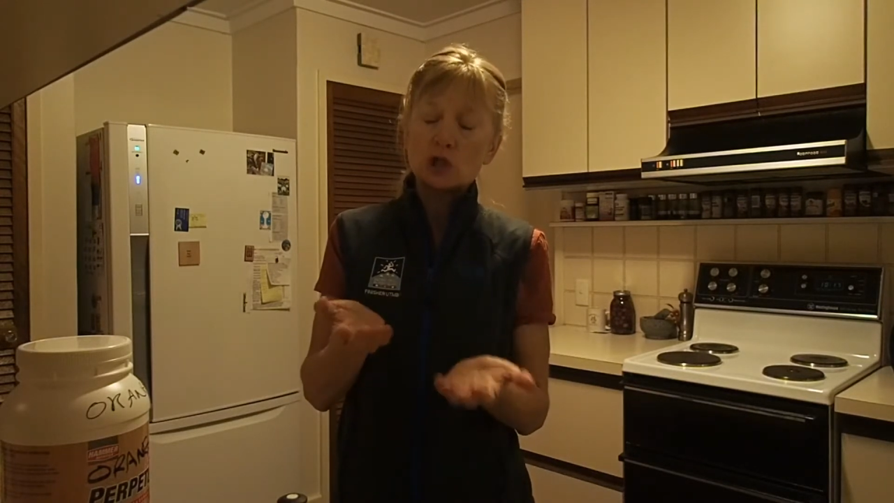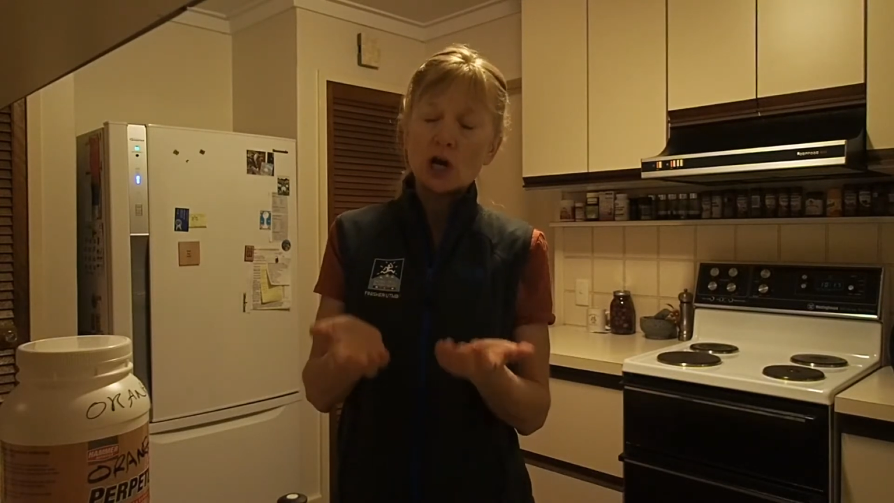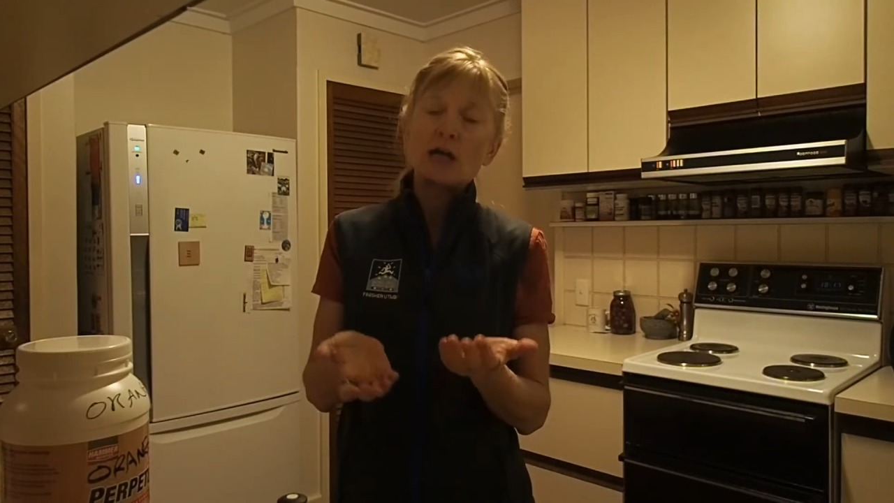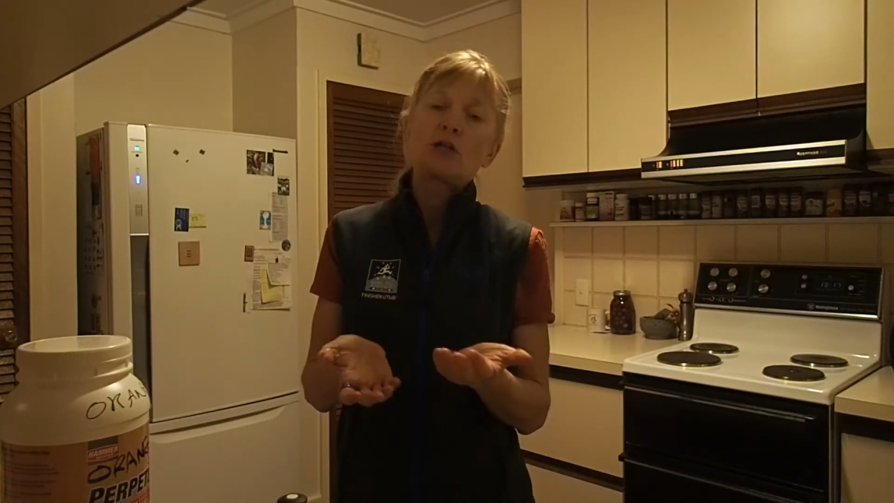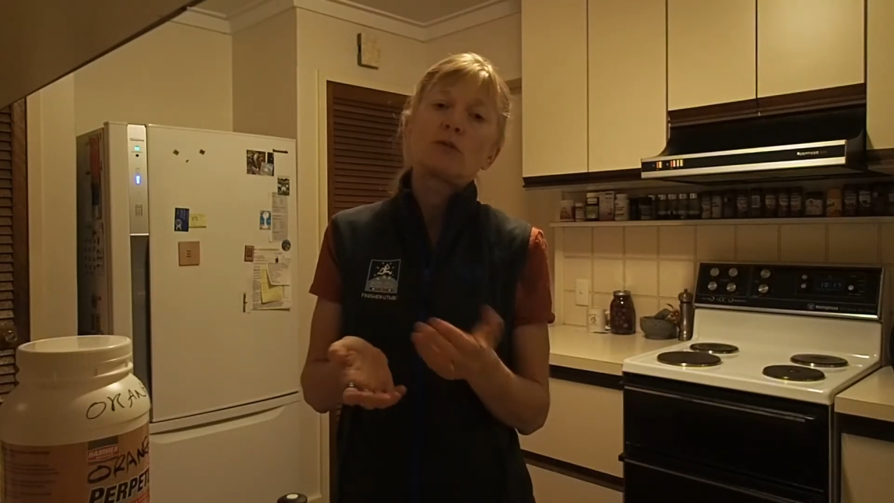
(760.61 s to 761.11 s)

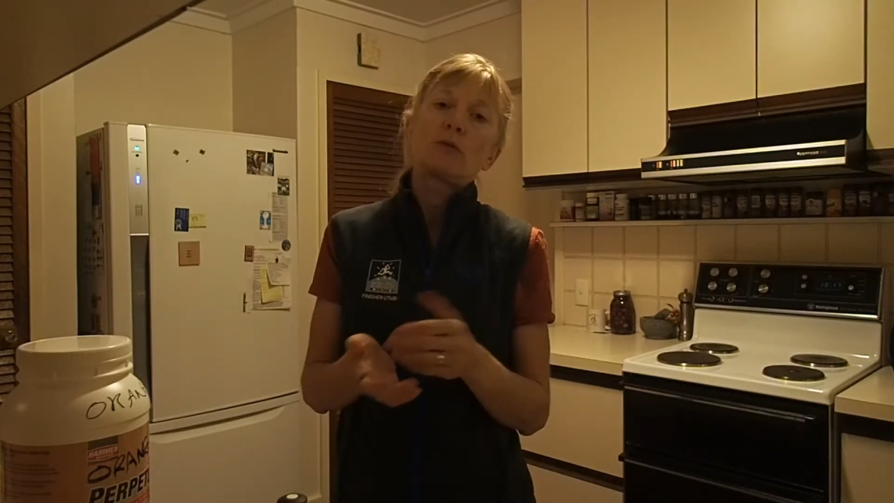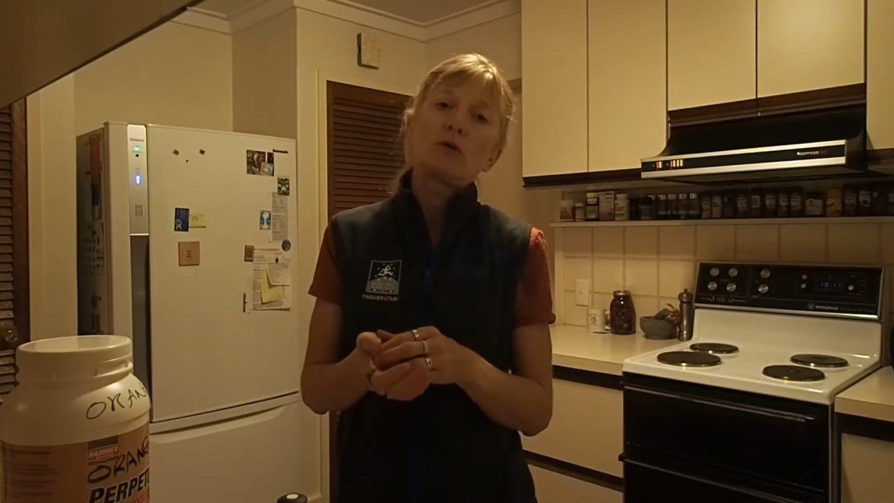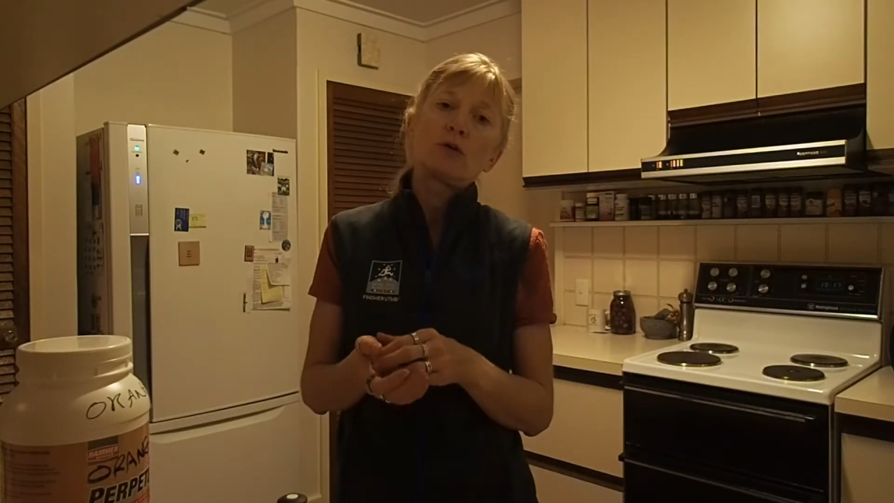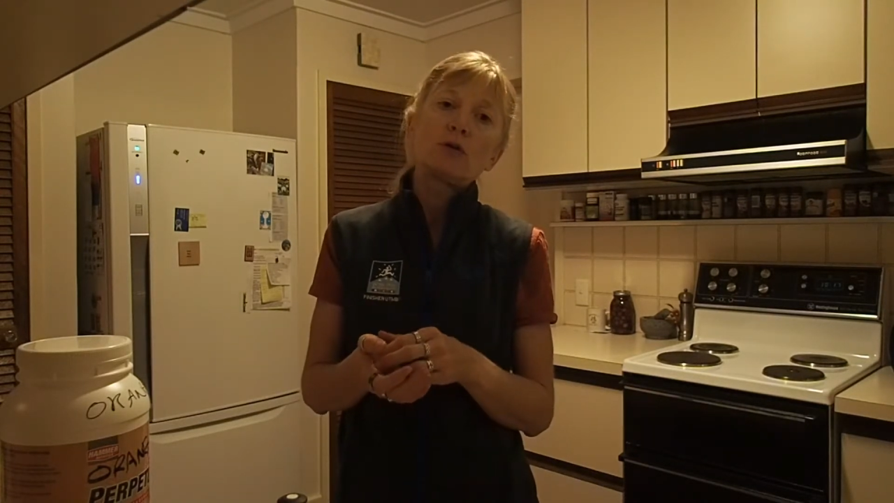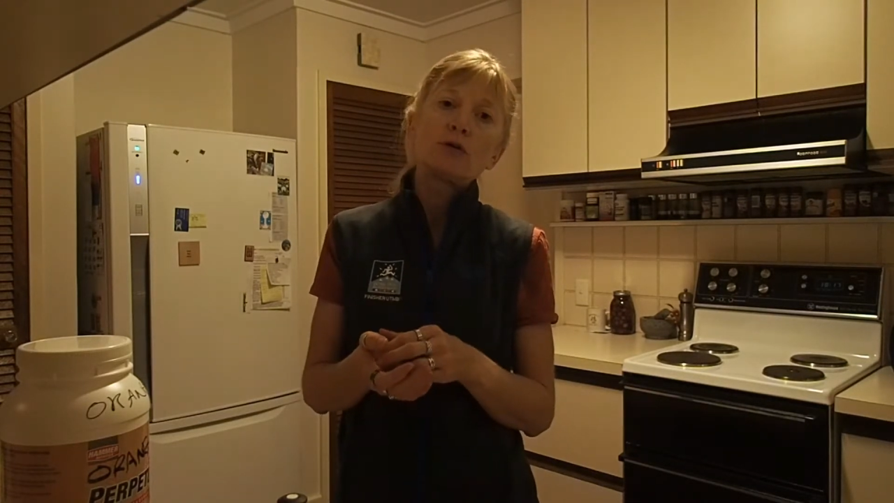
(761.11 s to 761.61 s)

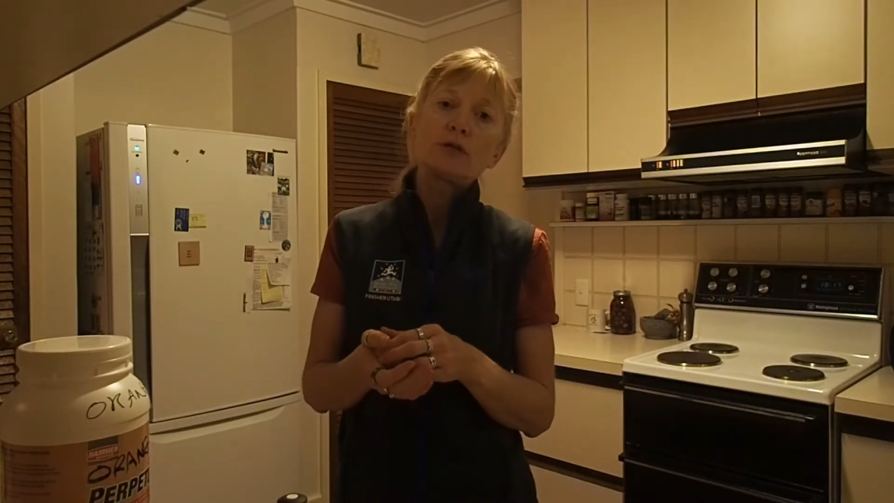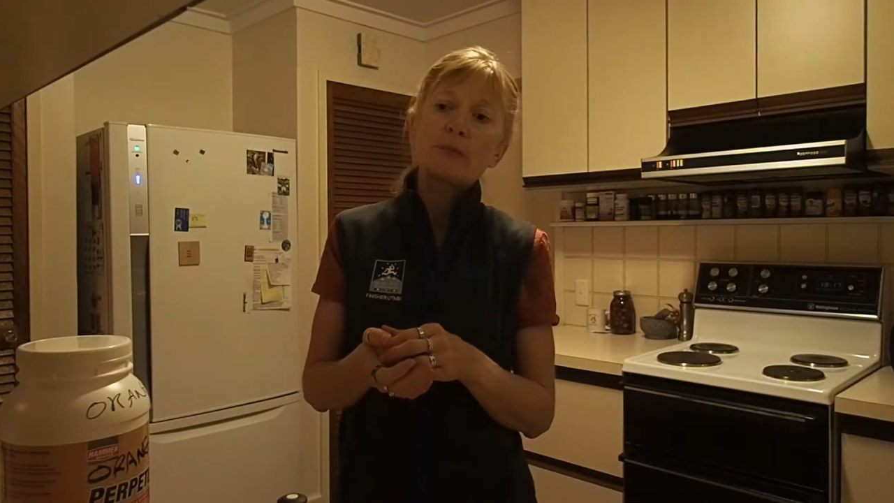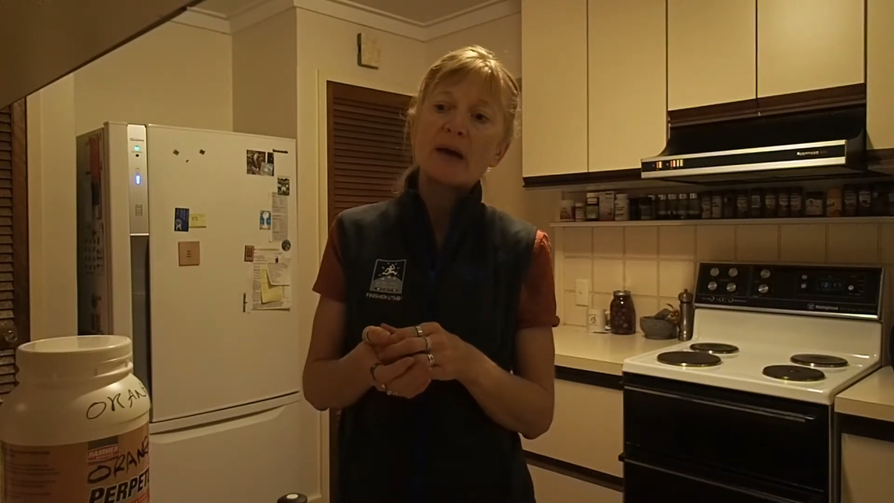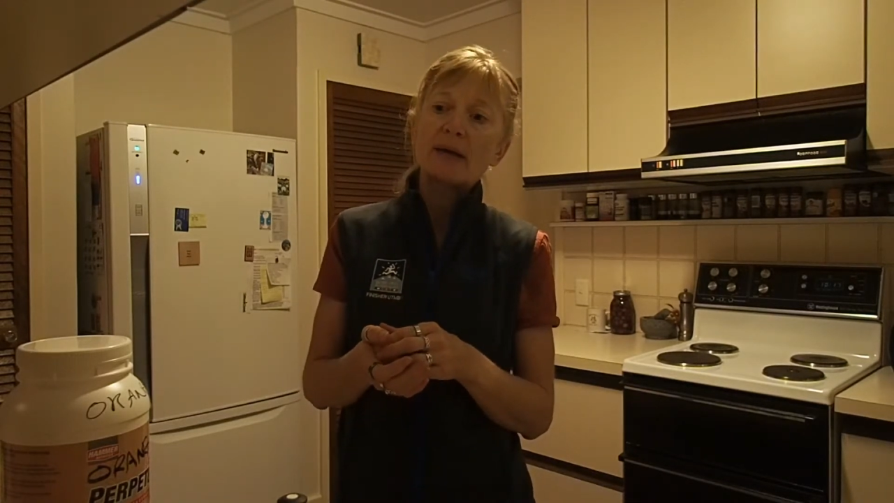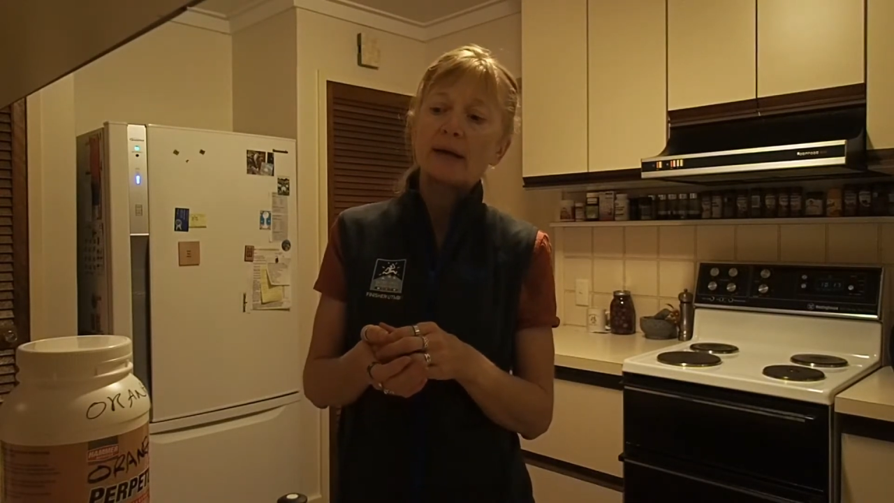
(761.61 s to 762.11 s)
changeable
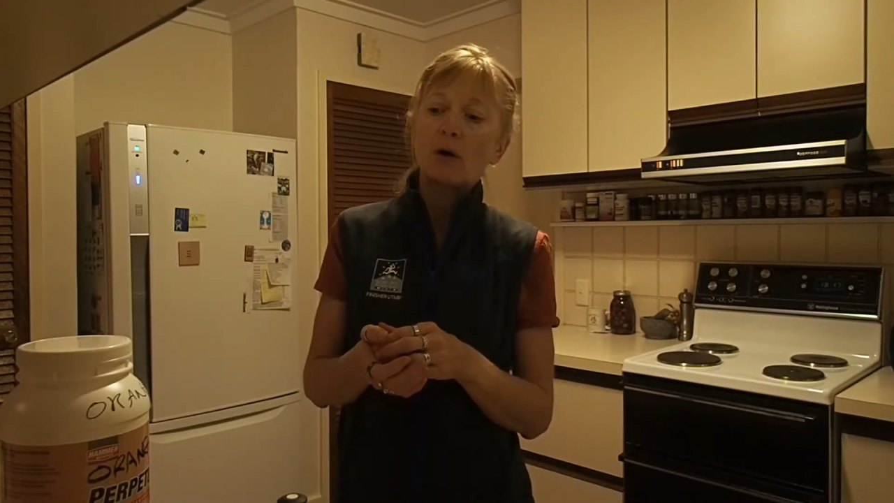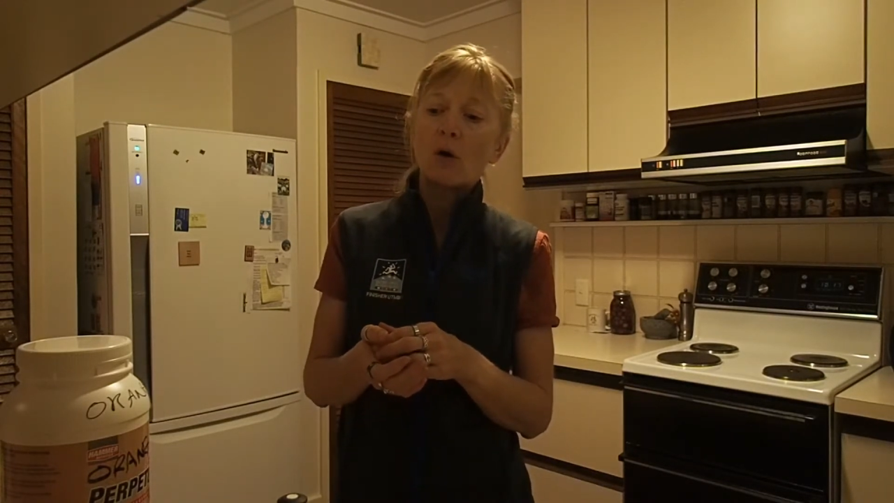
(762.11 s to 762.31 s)
depending